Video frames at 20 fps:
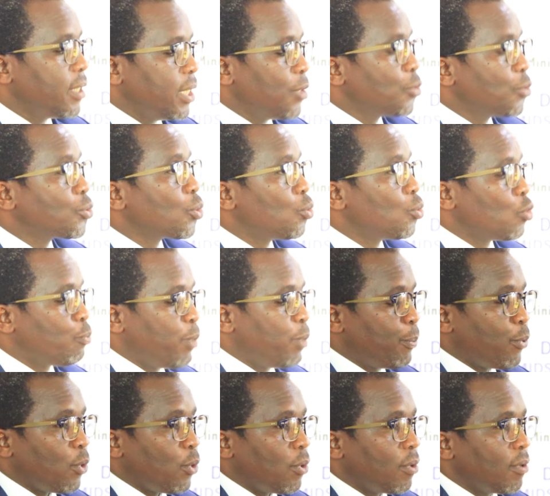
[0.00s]
and also good
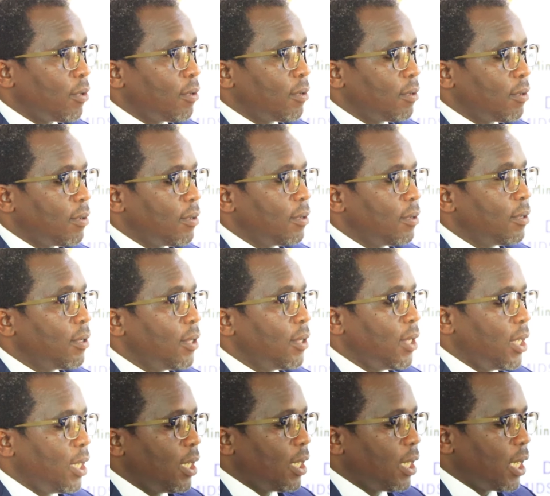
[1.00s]
people,
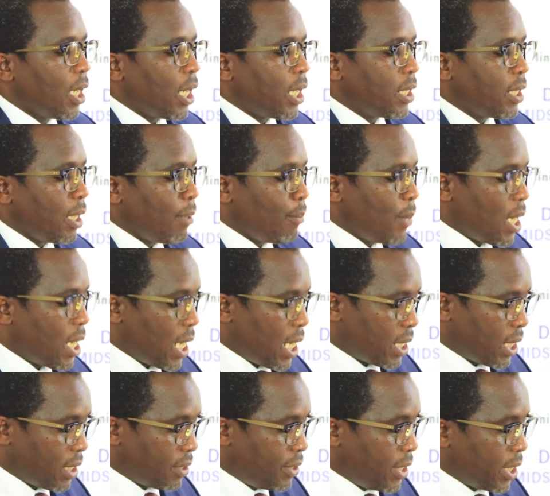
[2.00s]
and among
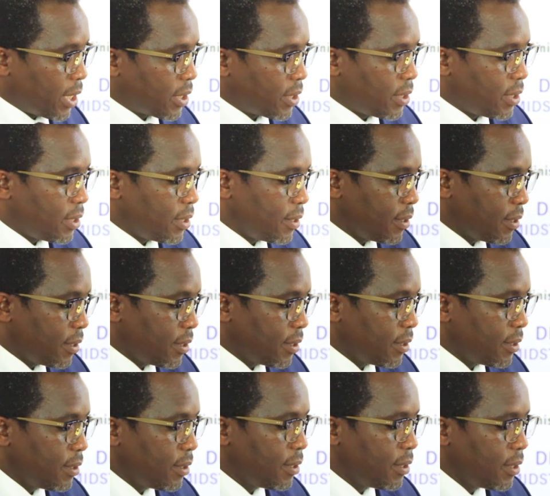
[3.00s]
other things.
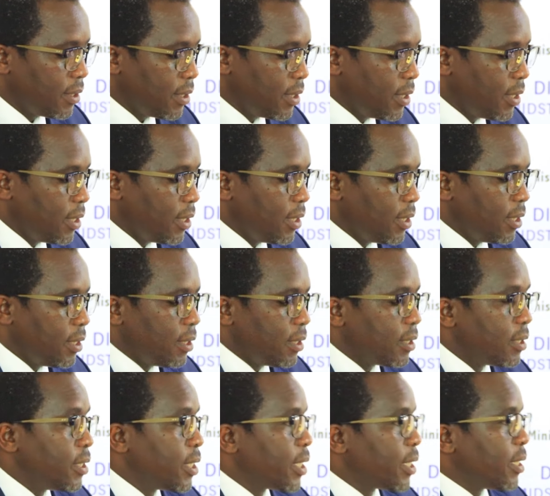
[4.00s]

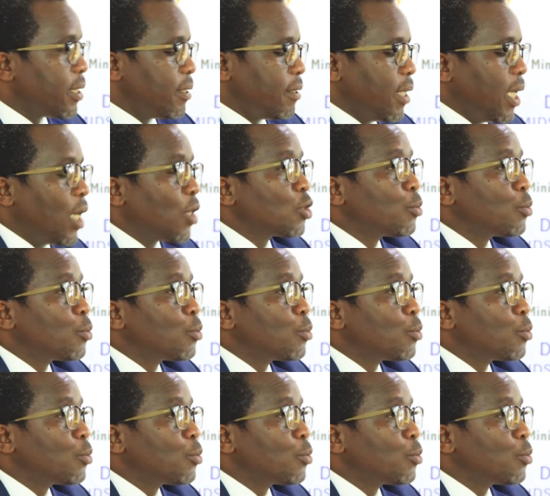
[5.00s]
The